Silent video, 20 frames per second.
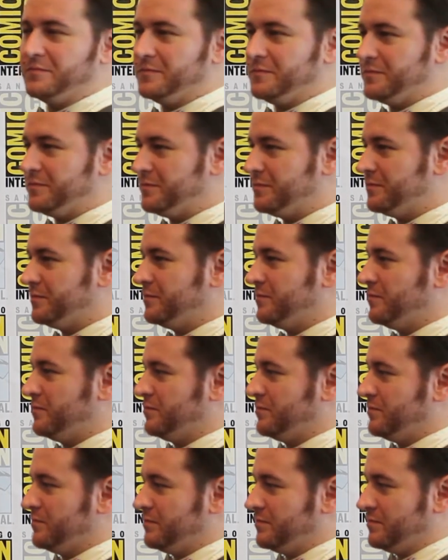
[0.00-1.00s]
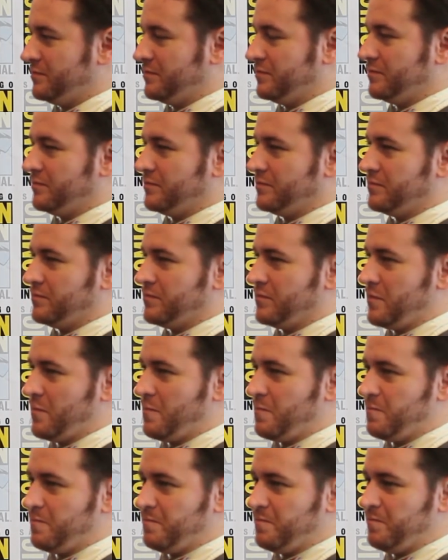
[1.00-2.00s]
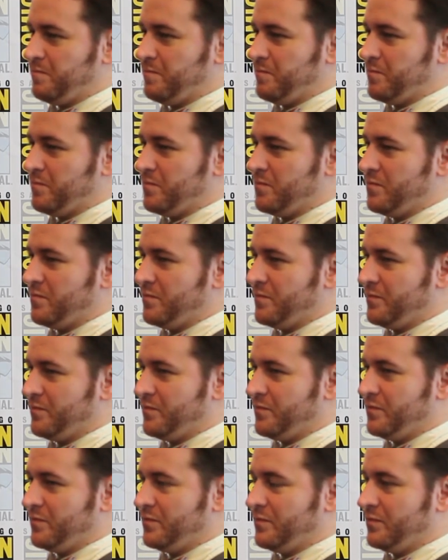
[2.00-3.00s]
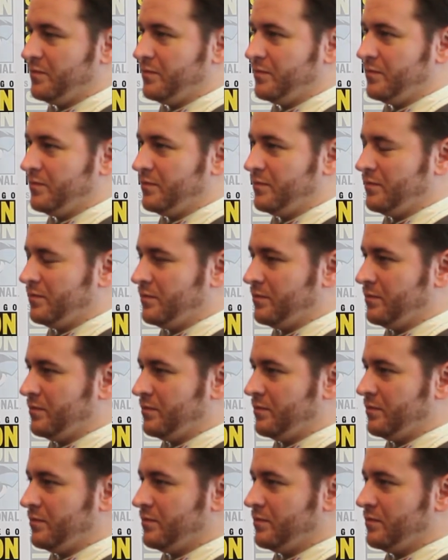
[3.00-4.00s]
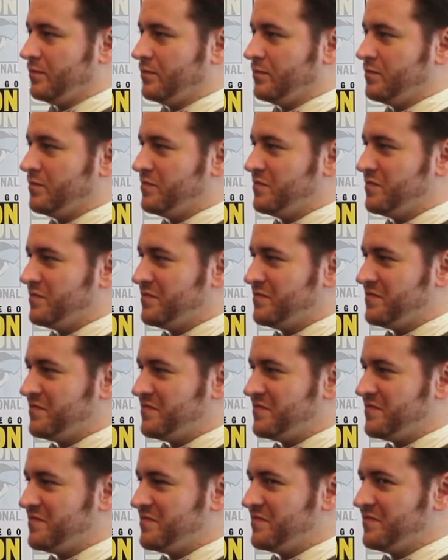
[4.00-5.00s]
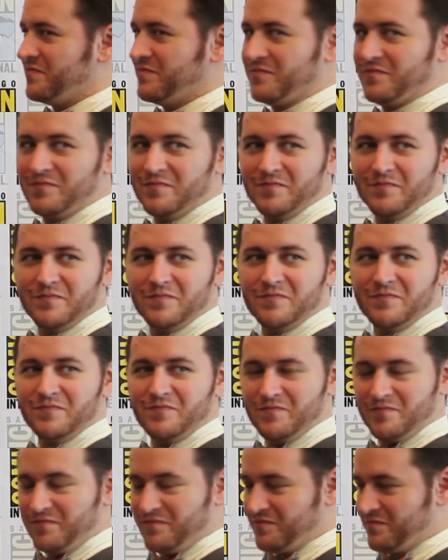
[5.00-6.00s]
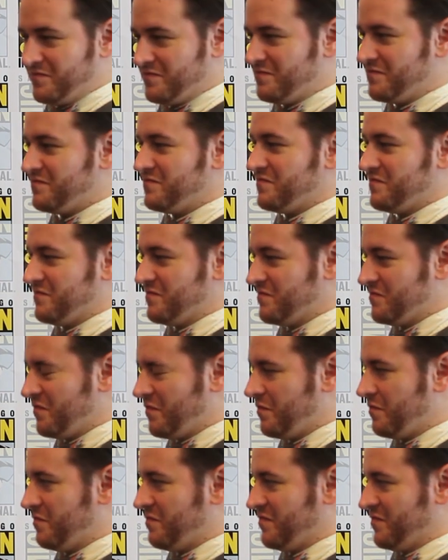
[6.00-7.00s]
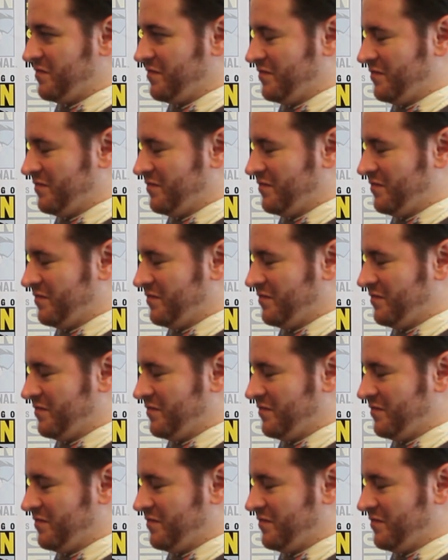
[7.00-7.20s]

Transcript: [no speech]